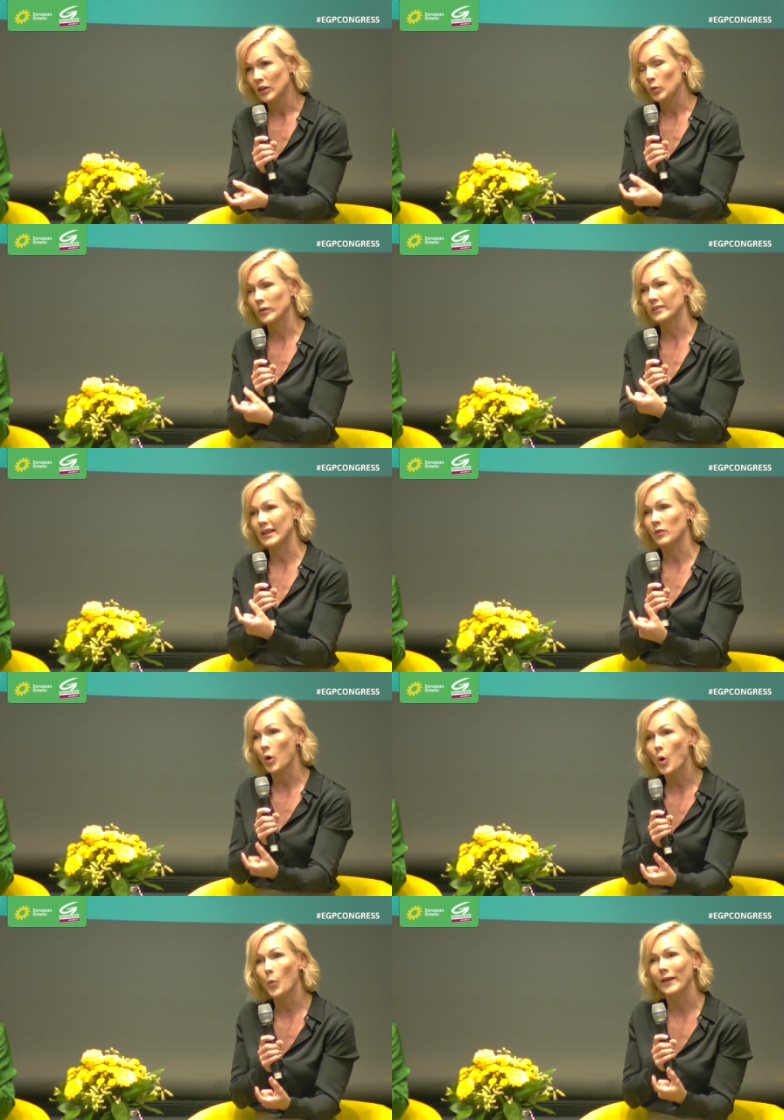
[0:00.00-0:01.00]
who is there
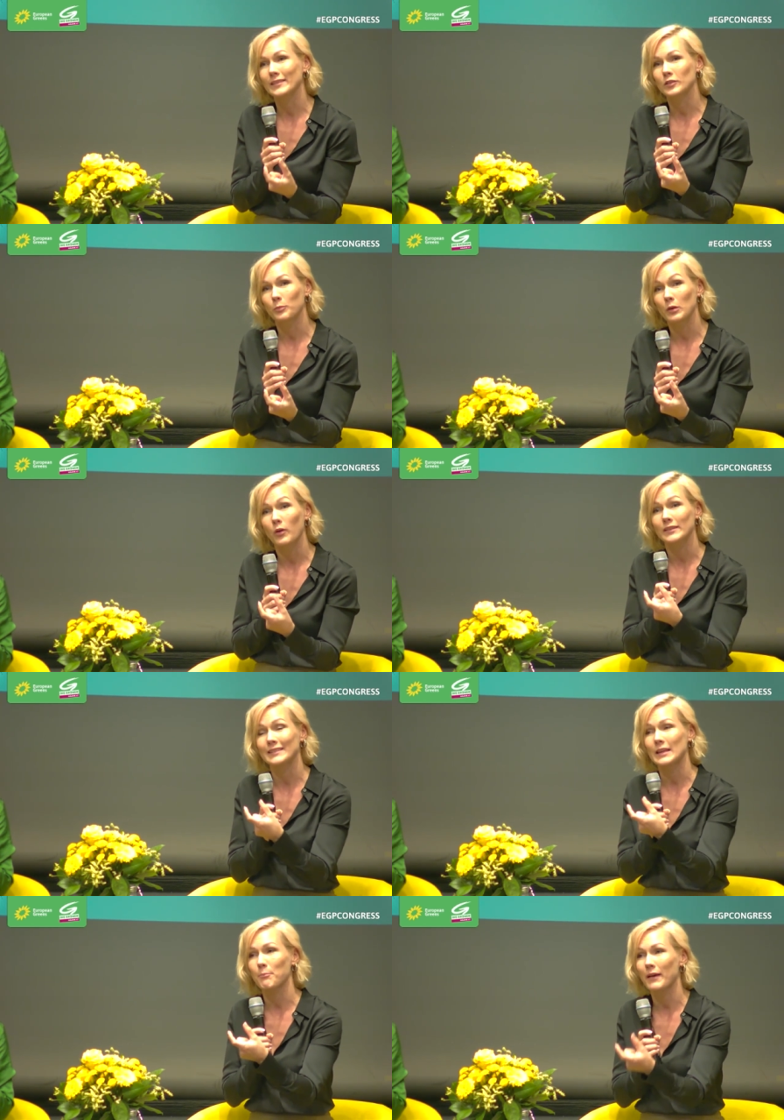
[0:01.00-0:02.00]
always to be one
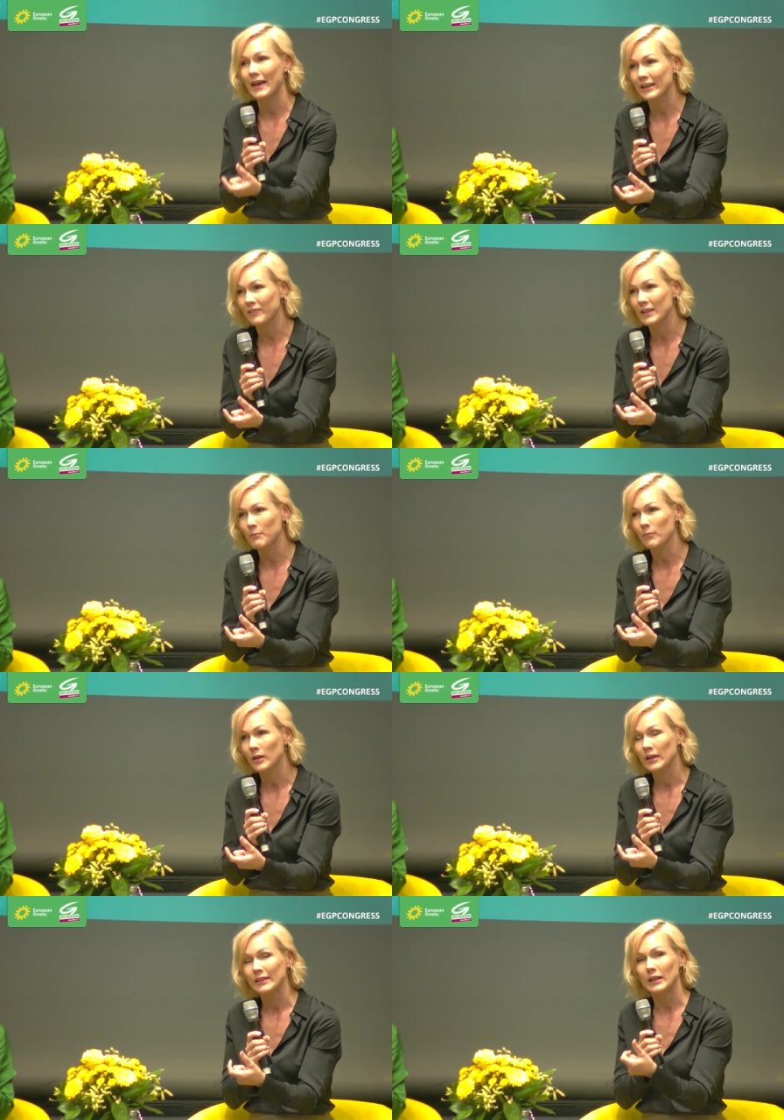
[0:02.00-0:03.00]
step ahead of them,
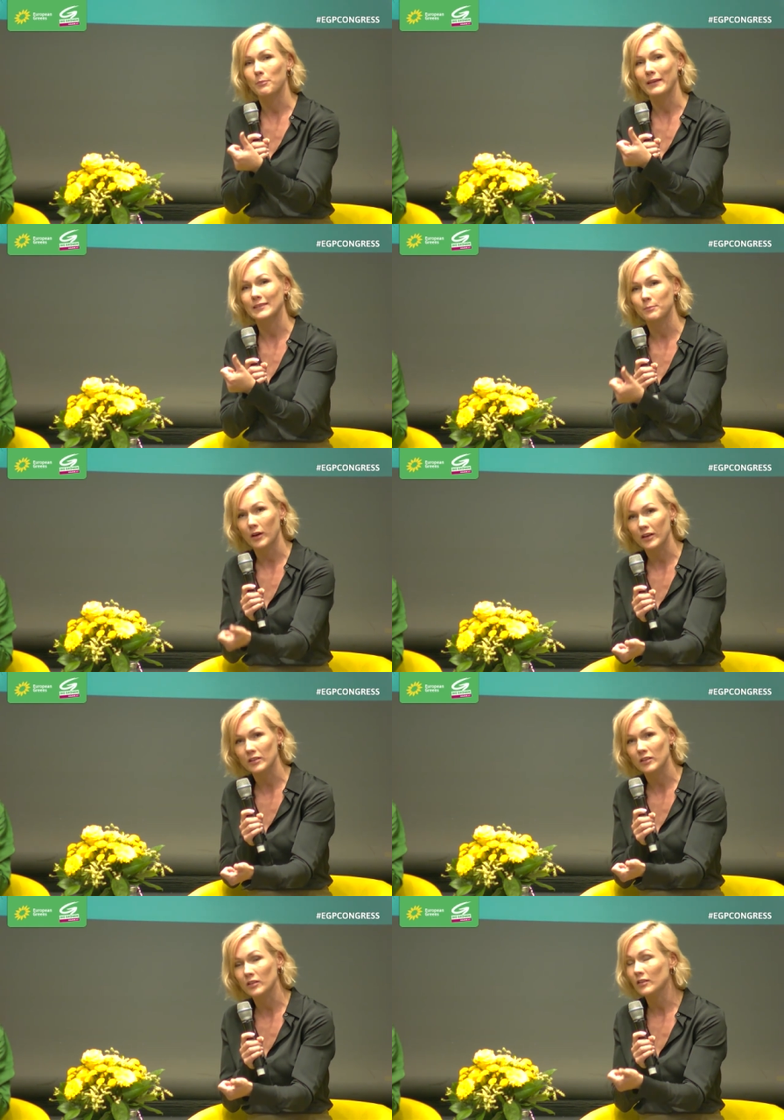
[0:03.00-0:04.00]
their best
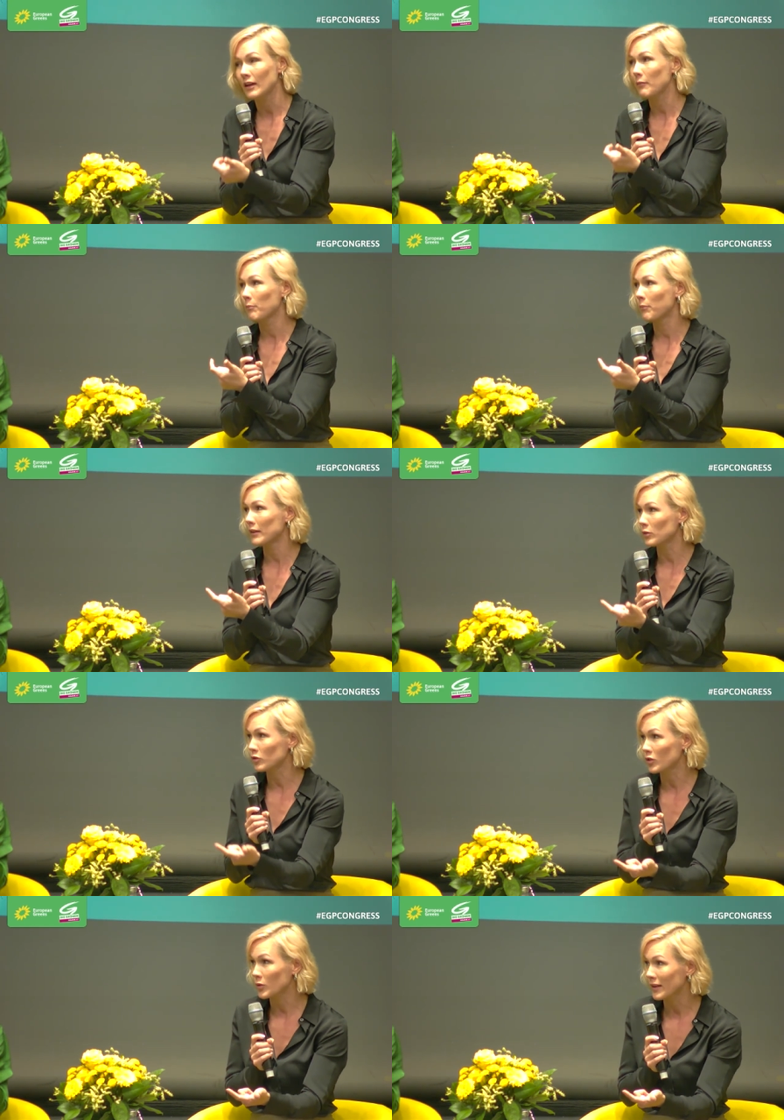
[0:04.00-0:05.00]
partner, but
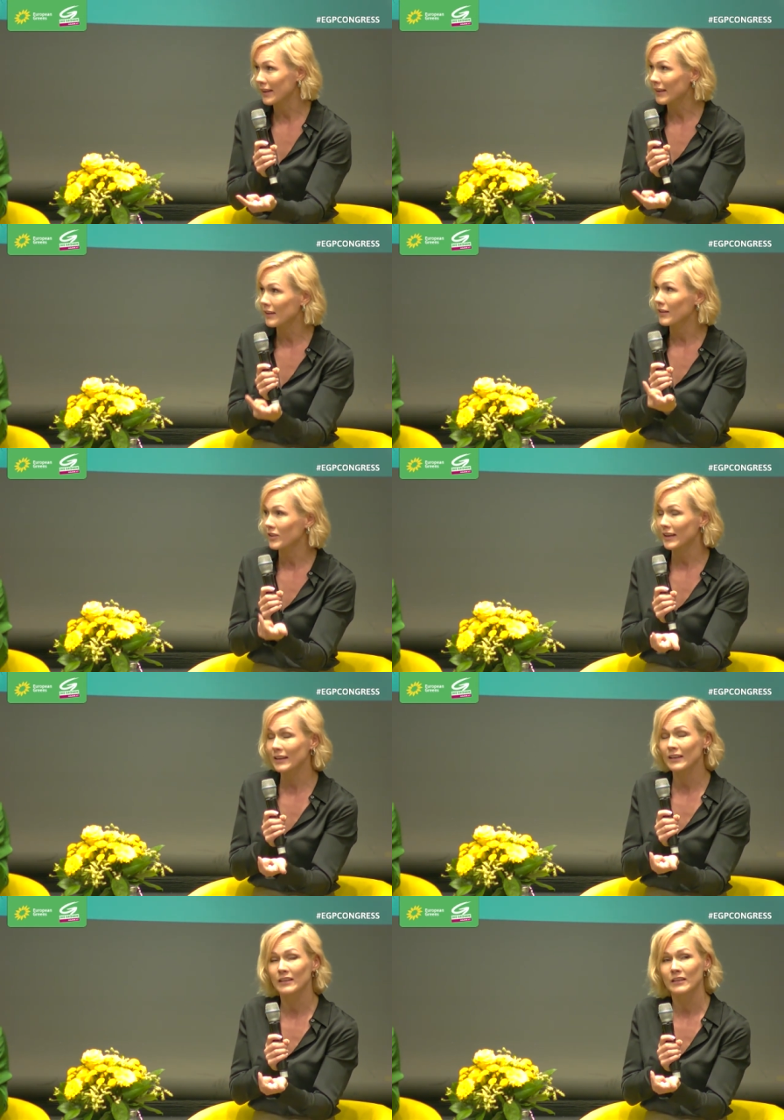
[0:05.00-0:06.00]
also critic,